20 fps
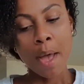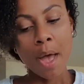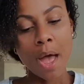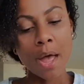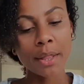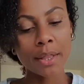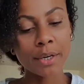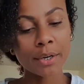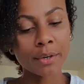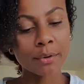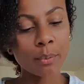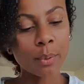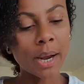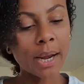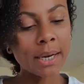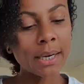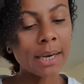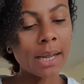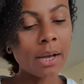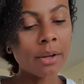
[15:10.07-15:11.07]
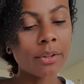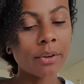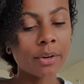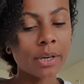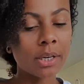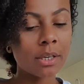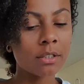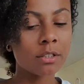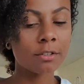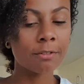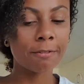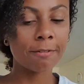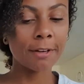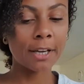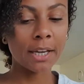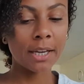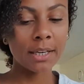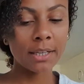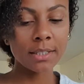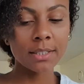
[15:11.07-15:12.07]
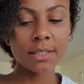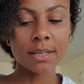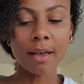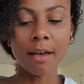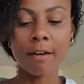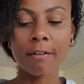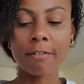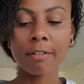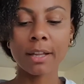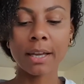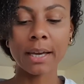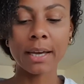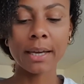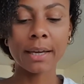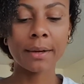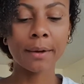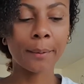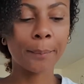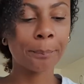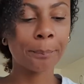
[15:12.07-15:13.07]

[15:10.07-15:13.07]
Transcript: and they're in this phase of like,